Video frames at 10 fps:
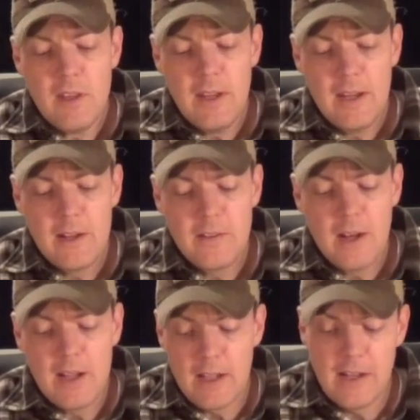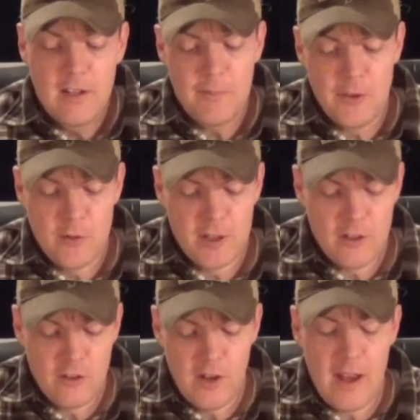And I lightened up the
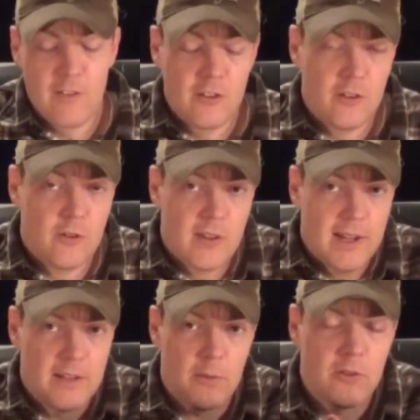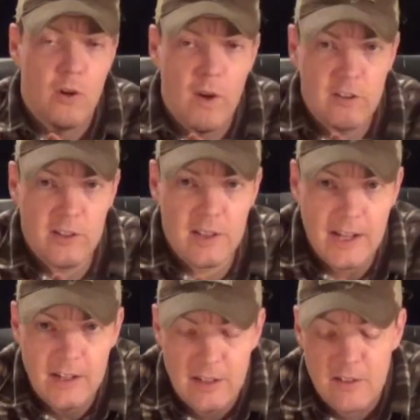trigger ever so slightly. There was no actually
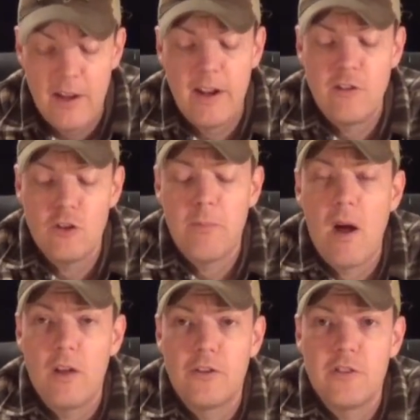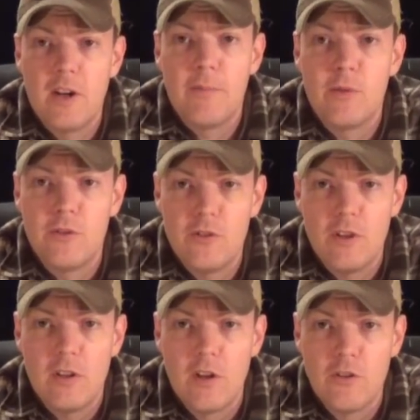lightening done. I just polished it up so it's just
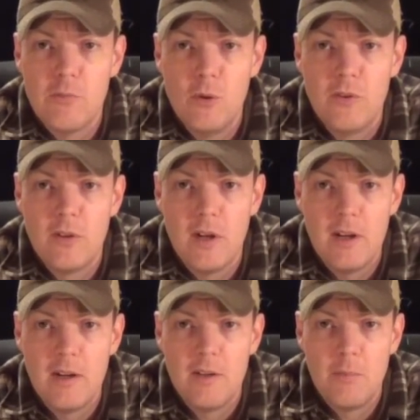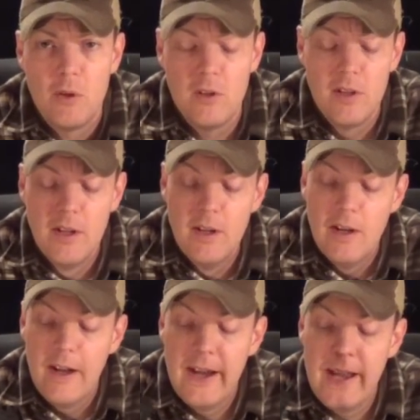a little smoother pull.
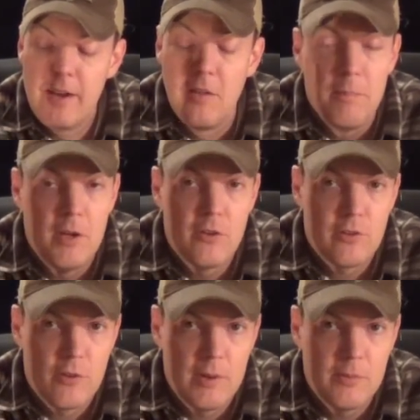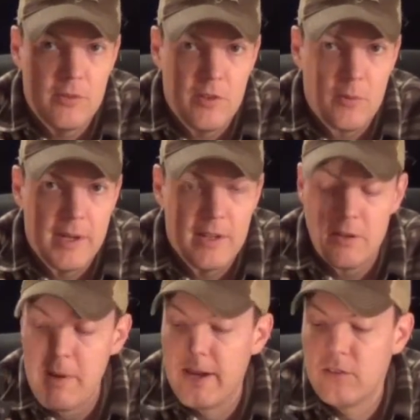I added the Pierce grips to the
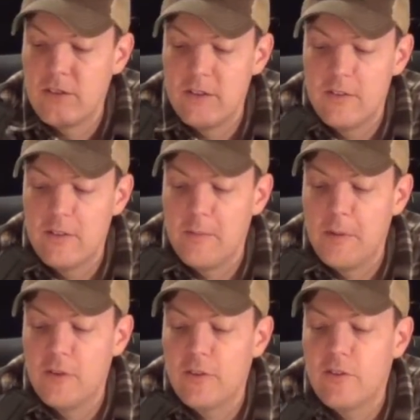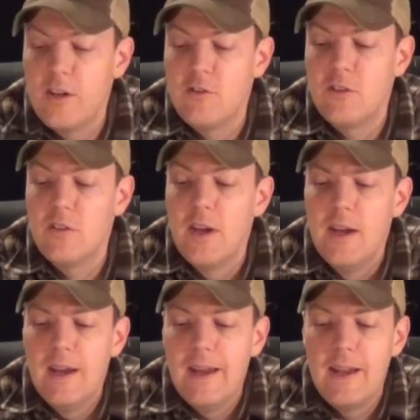regular magazines, the Pierce extensions,
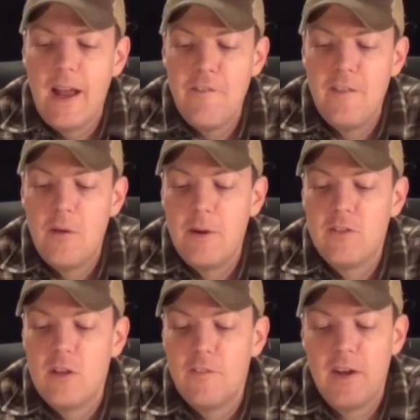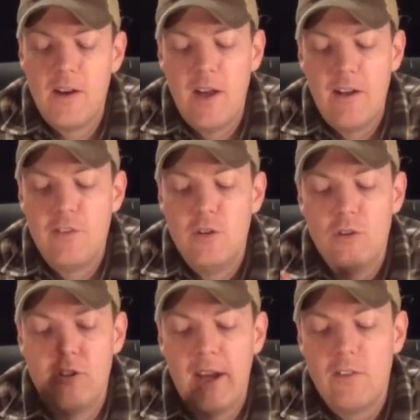and I found myself, I don't have
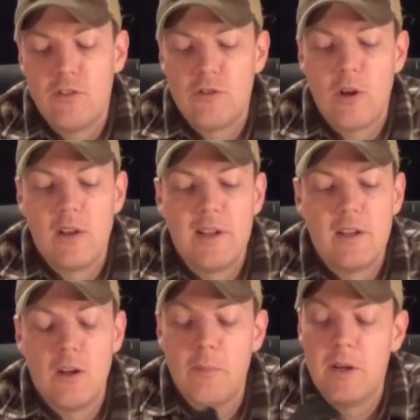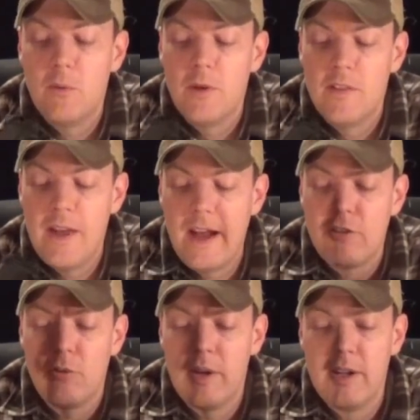huge hands, struggling a little bit with
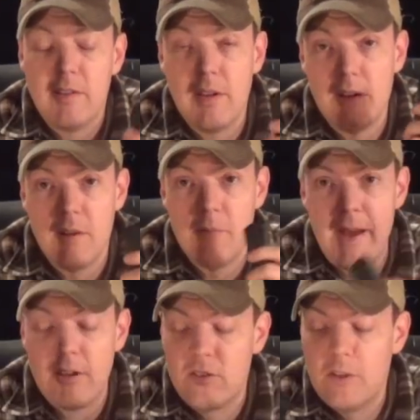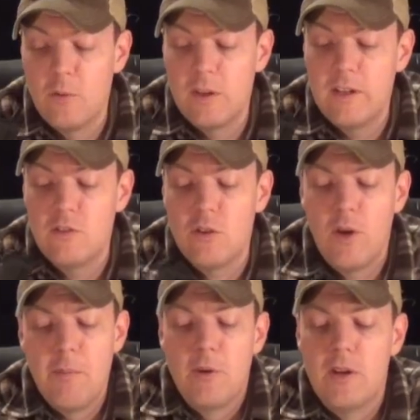actuating the magazine release,
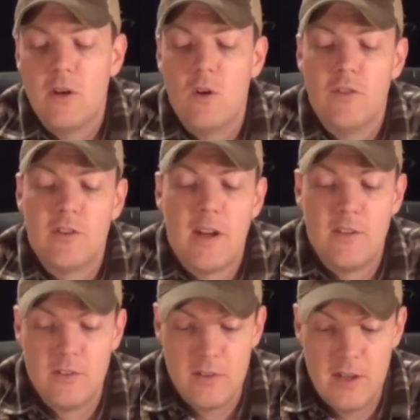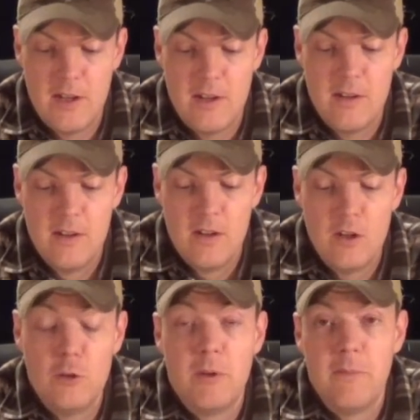so I put an oversized
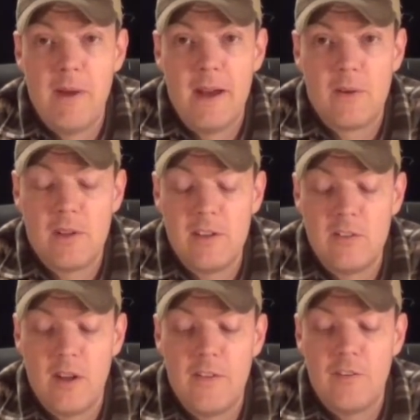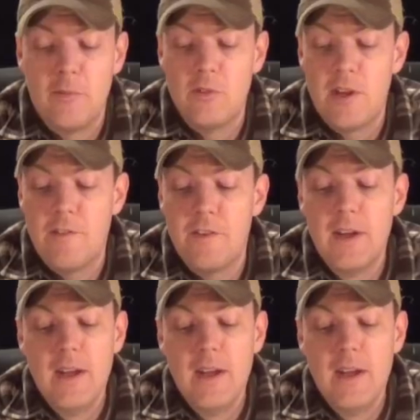aluminum mag release on there from Zev.